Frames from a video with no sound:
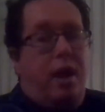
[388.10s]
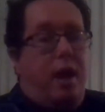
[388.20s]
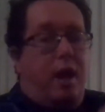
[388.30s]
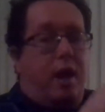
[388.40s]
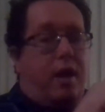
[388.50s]

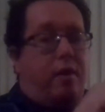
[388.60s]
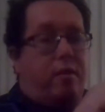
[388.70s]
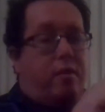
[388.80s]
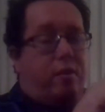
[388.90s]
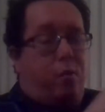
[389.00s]

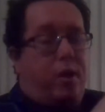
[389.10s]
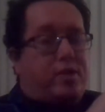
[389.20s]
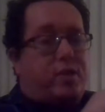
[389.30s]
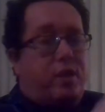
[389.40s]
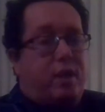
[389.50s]
And the
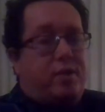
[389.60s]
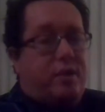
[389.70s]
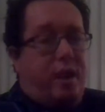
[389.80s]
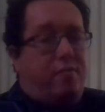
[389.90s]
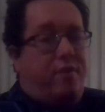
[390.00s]
question is
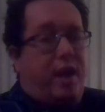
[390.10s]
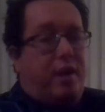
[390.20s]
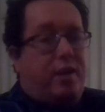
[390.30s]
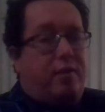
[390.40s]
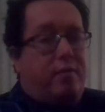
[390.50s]
not
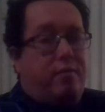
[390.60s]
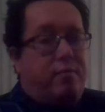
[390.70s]
valid,